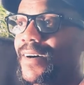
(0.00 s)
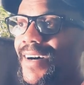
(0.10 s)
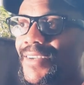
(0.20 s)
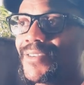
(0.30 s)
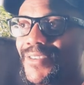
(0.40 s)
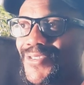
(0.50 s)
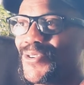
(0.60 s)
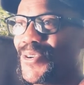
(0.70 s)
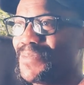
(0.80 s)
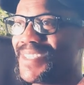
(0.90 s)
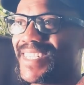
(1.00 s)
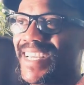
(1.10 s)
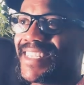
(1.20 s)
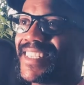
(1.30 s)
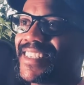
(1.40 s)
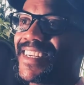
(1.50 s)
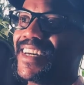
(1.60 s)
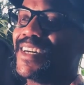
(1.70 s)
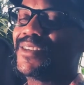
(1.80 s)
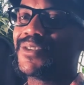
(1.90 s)
under the circumstances,
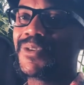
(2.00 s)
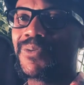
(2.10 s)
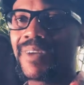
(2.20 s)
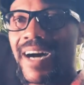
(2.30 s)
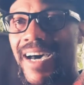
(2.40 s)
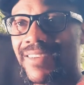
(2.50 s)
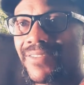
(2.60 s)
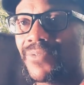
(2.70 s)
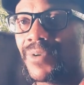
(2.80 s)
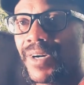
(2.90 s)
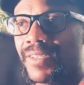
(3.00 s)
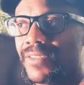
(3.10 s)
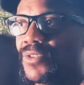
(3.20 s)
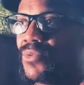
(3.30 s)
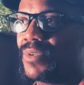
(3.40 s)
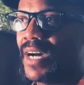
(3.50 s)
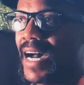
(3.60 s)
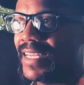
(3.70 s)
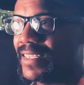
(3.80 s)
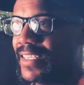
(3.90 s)
do not run, do
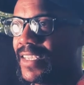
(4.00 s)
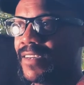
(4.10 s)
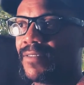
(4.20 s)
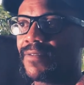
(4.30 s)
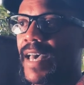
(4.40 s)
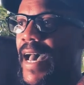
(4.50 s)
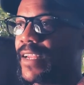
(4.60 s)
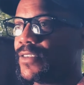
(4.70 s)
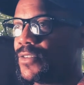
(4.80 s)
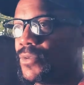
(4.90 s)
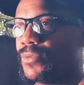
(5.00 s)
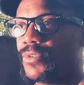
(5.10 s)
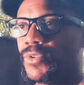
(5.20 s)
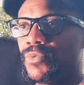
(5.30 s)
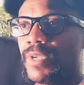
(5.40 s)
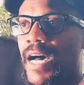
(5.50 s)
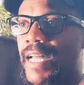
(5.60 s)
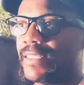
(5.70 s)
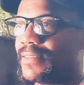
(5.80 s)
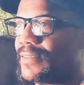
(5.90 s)
not give attitude, do
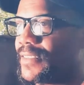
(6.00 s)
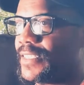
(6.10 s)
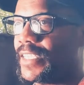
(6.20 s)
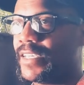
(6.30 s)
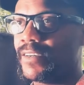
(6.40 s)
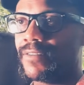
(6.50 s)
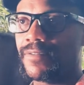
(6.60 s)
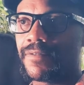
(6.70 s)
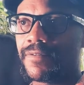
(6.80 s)
not give